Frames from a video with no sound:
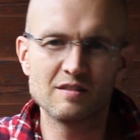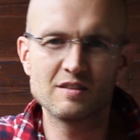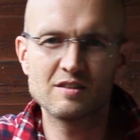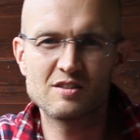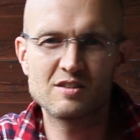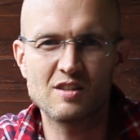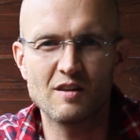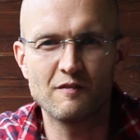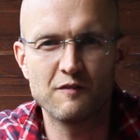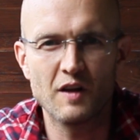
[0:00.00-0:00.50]

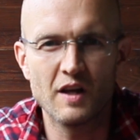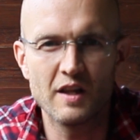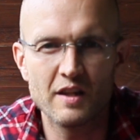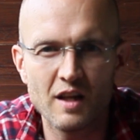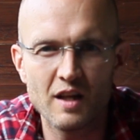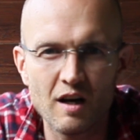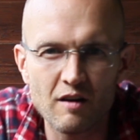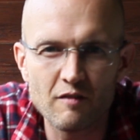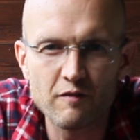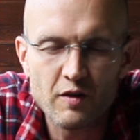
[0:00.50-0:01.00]
stuff like
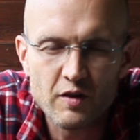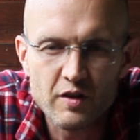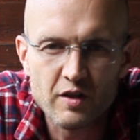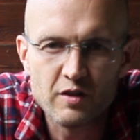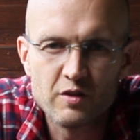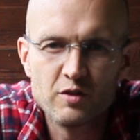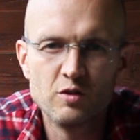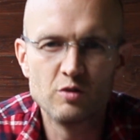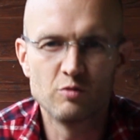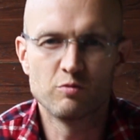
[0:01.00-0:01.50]
that for
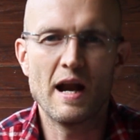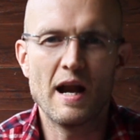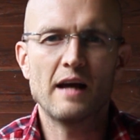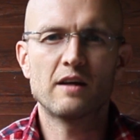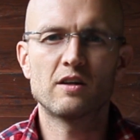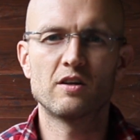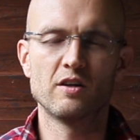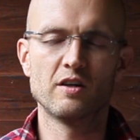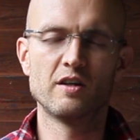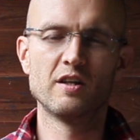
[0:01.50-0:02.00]
the new
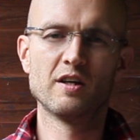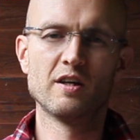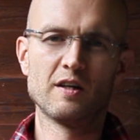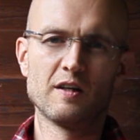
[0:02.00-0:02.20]
record,